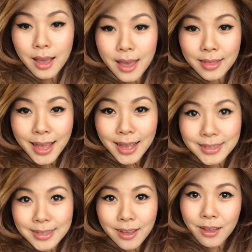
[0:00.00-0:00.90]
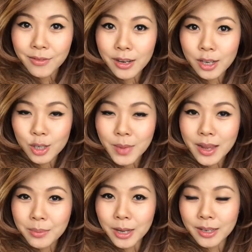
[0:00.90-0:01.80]
And that's the finished
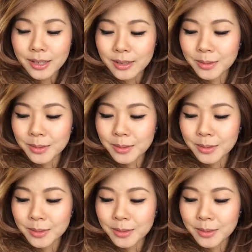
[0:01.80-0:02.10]
makeup look.